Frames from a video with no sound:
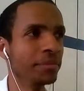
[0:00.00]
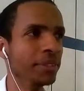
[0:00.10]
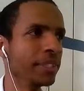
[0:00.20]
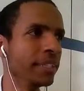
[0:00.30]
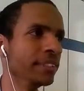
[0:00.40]

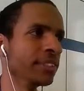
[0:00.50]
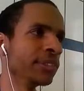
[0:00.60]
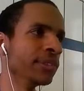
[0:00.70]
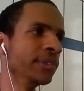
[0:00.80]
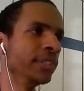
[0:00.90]
Okay,
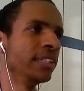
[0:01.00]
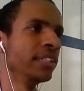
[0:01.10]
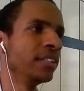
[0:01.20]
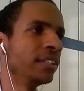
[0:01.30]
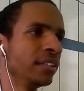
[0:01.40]
so
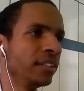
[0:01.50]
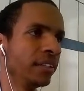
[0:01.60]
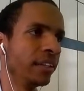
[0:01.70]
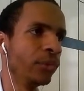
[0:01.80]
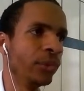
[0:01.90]

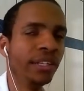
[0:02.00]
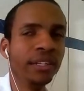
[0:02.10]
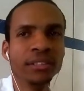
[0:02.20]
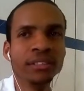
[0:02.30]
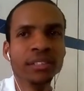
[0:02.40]
we
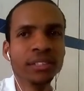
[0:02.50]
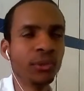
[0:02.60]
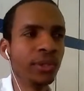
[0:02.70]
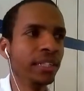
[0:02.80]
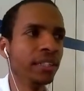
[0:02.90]
just
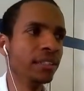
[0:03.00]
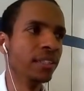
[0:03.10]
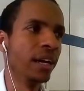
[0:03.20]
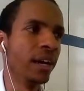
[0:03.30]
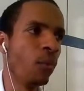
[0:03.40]
created
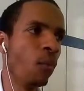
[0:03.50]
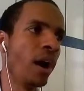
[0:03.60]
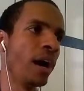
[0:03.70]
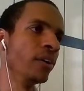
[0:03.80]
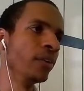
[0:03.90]
a
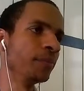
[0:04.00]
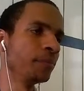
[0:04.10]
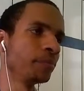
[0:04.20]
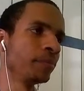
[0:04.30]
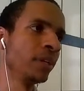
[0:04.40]
while,
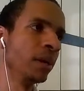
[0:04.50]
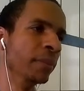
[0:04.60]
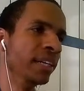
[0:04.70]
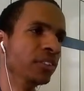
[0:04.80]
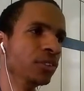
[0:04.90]
but
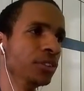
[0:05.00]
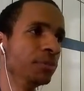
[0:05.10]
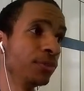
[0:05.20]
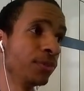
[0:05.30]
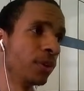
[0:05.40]
I told you
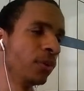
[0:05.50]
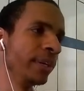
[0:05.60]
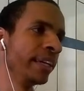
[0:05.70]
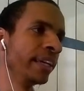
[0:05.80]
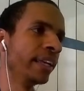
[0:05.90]
before we
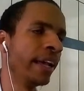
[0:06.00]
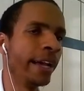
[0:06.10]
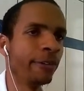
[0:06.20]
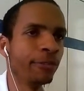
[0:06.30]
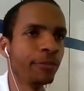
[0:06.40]
can have